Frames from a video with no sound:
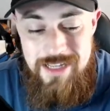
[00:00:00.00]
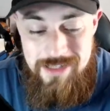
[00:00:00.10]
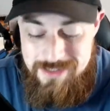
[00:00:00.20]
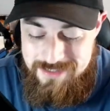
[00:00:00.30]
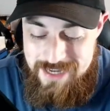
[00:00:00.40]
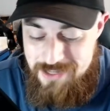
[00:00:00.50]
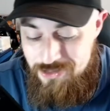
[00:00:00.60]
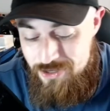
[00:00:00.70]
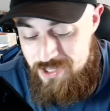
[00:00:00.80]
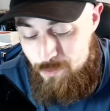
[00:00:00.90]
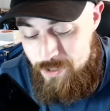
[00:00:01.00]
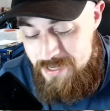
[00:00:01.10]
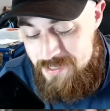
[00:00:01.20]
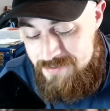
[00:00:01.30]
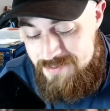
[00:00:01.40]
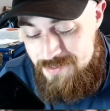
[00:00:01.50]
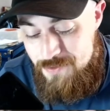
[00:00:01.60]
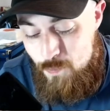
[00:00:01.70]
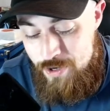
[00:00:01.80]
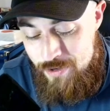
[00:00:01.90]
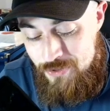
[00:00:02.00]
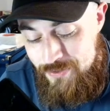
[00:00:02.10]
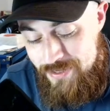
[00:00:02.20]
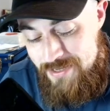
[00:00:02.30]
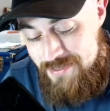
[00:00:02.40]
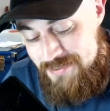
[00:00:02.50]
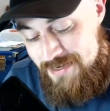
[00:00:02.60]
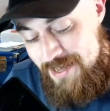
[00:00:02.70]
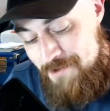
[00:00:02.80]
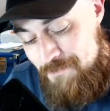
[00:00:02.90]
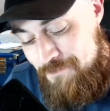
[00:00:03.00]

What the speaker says: Let's take a look at what hits we're going to get today.